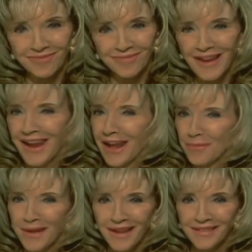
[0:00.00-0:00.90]

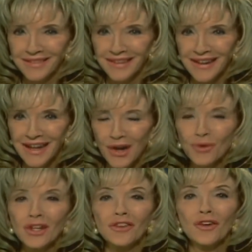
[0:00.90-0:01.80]
Rexella, always
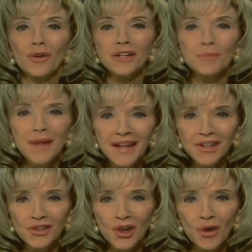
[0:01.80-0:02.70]
the pivot
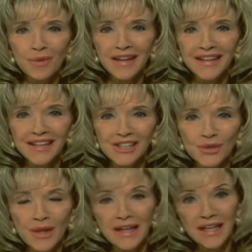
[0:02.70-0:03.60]
point of the anchor
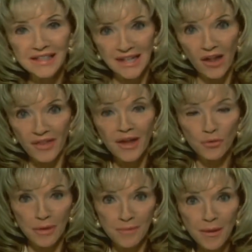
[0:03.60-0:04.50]
team,
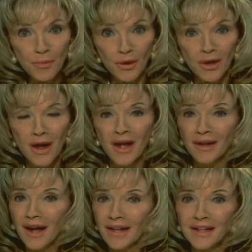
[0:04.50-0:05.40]
adds just the
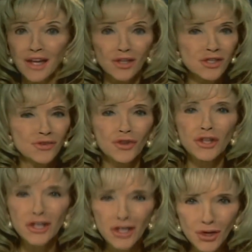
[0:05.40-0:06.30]
right tender
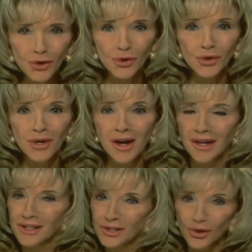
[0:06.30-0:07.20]
touch of her own,
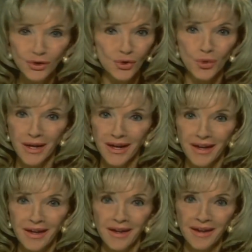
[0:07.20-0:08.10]
and
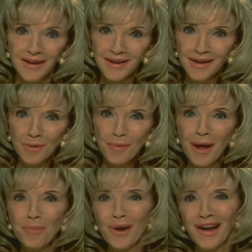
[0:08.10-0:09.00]
it's off to a new
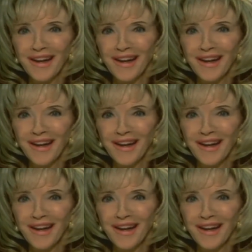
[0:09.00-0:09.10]
topic.